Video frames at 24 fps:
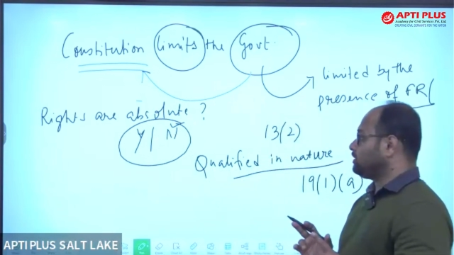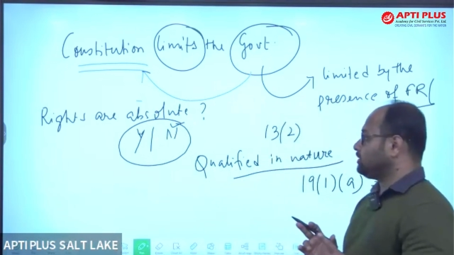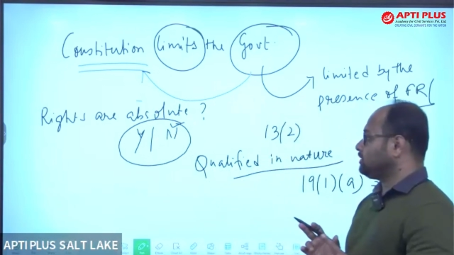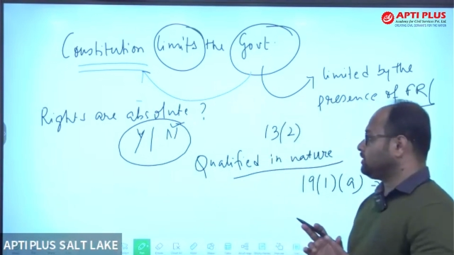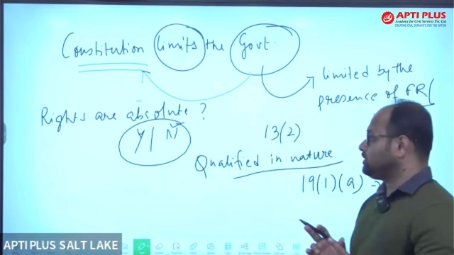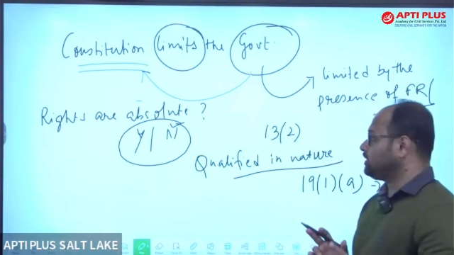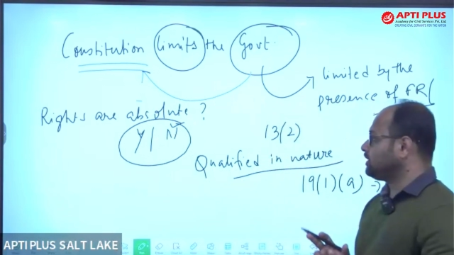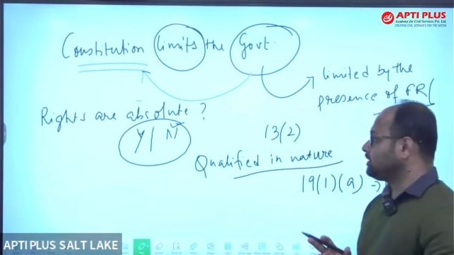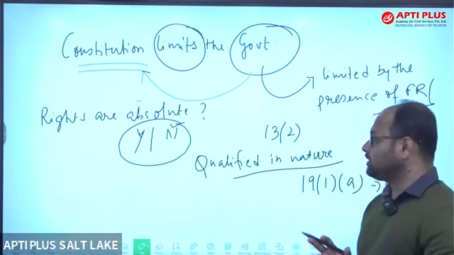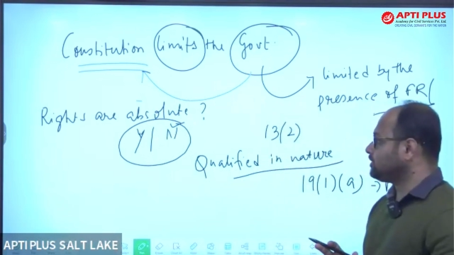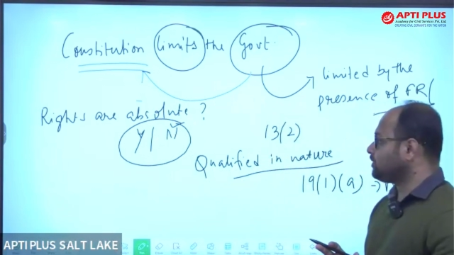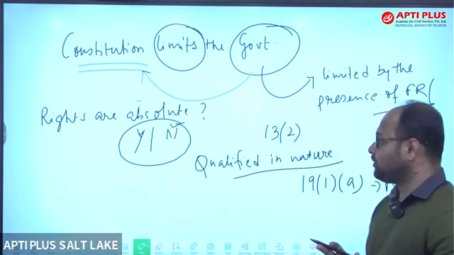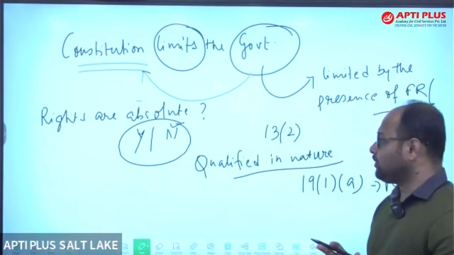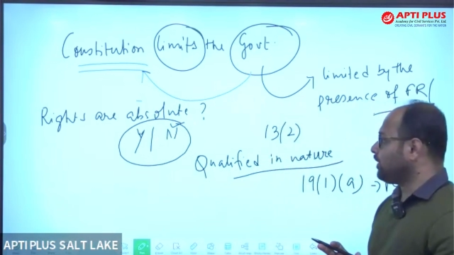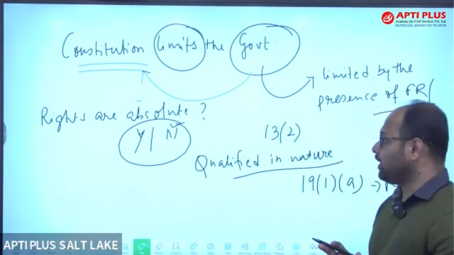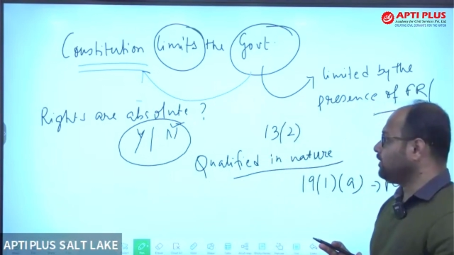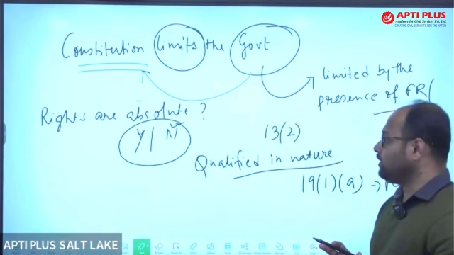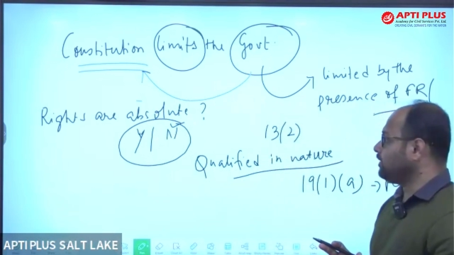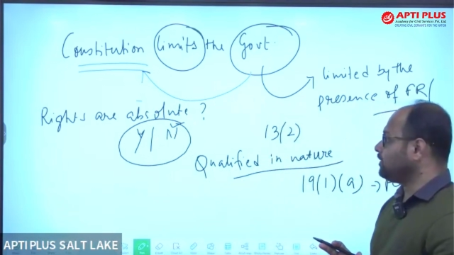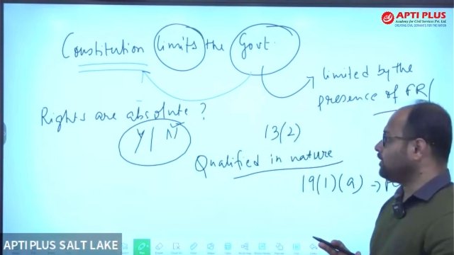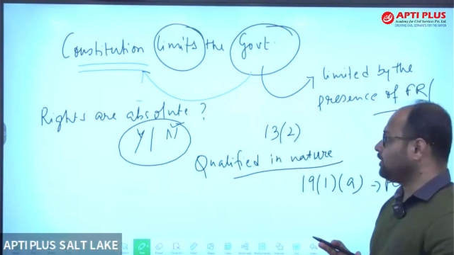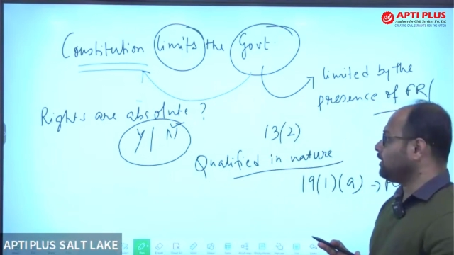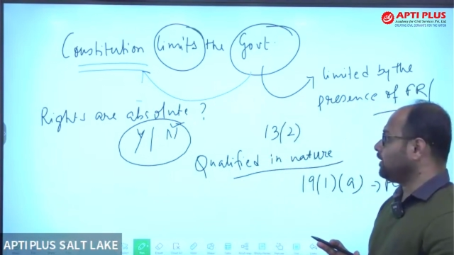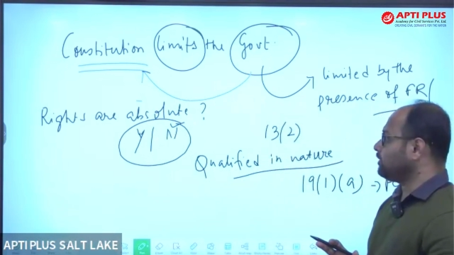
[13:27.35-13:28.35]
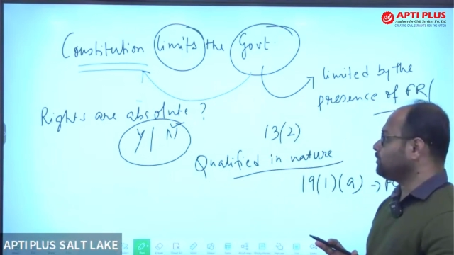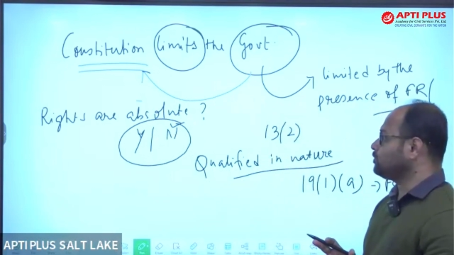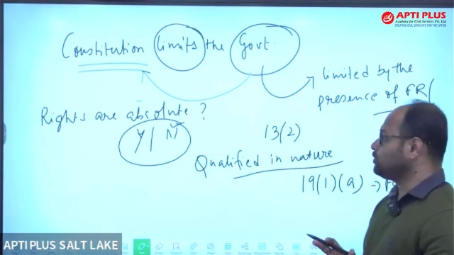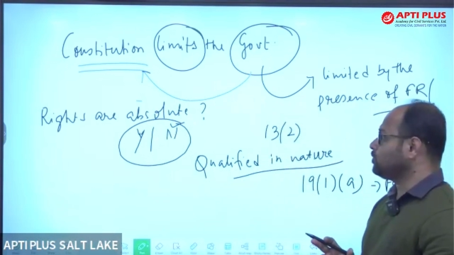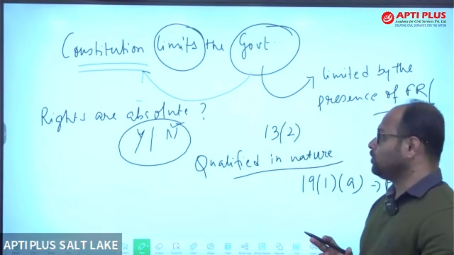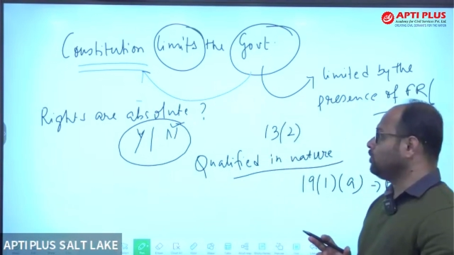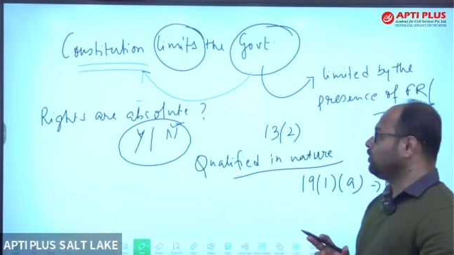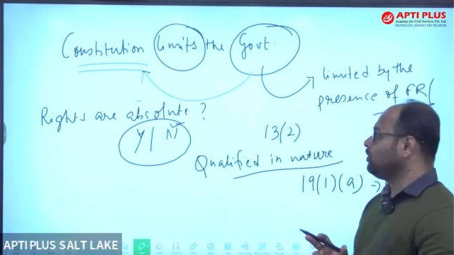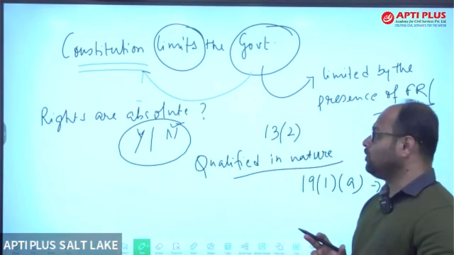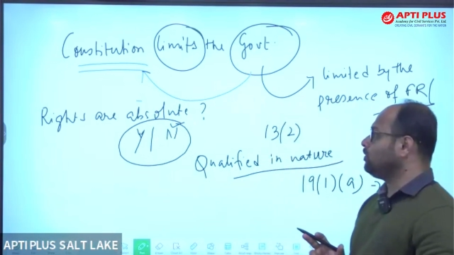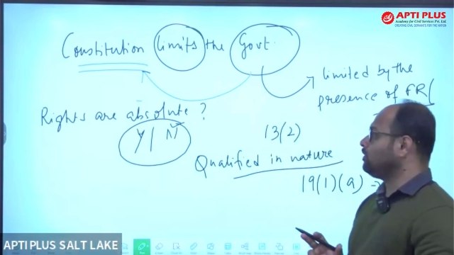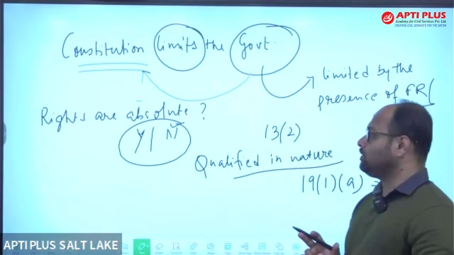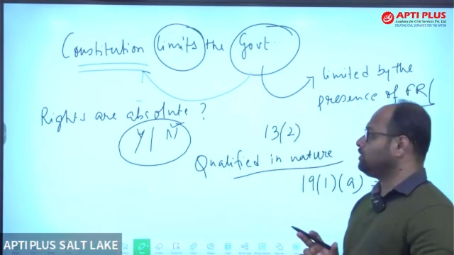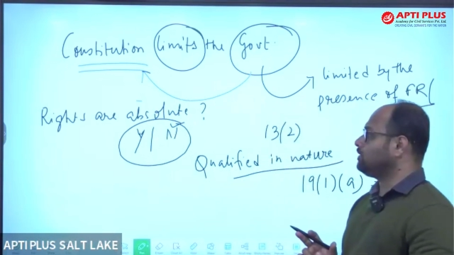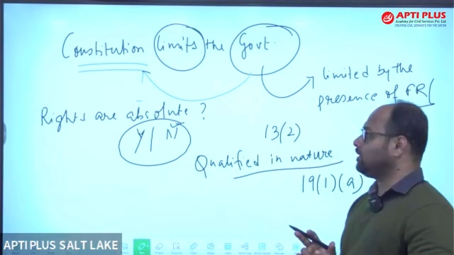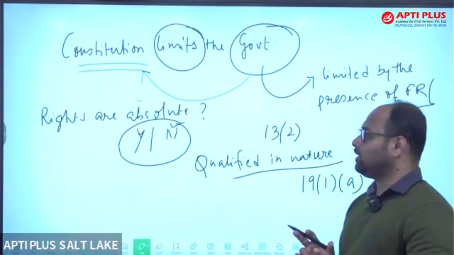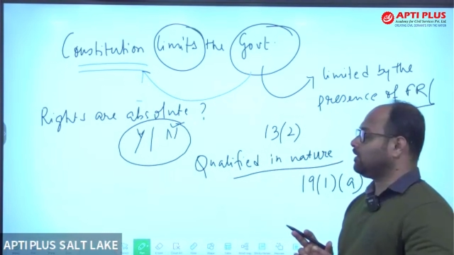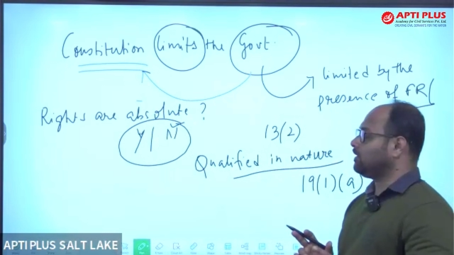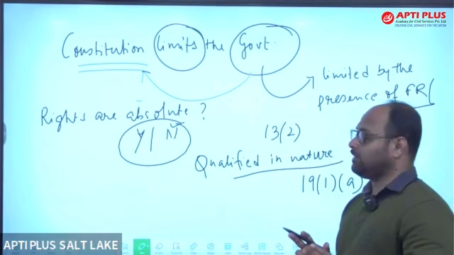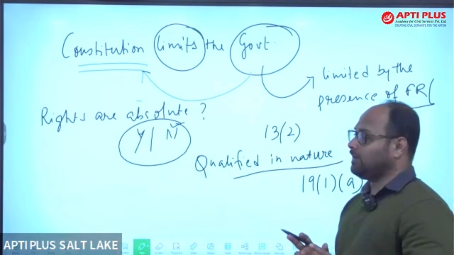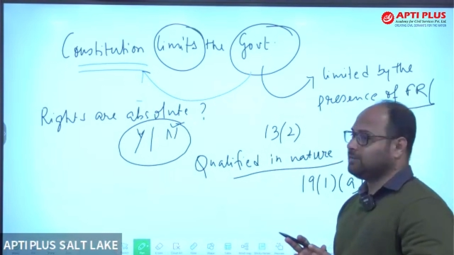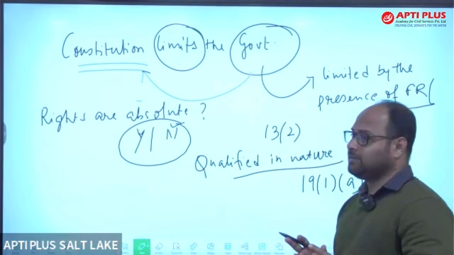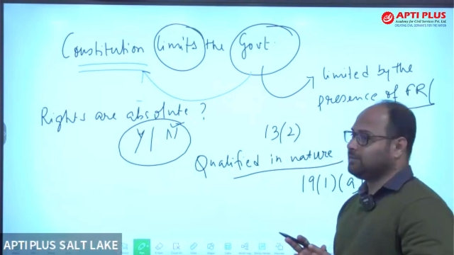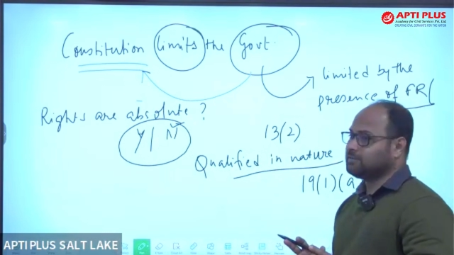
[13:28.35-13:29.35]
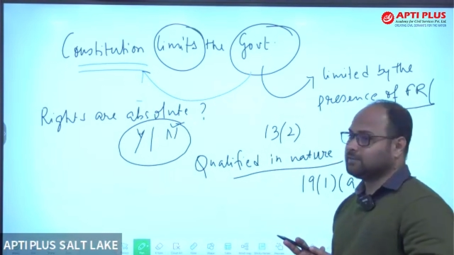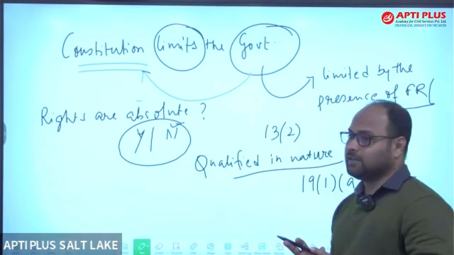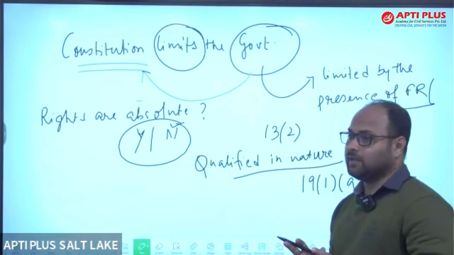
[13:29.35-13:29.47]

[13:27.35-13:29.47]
Just rights are absolute, rights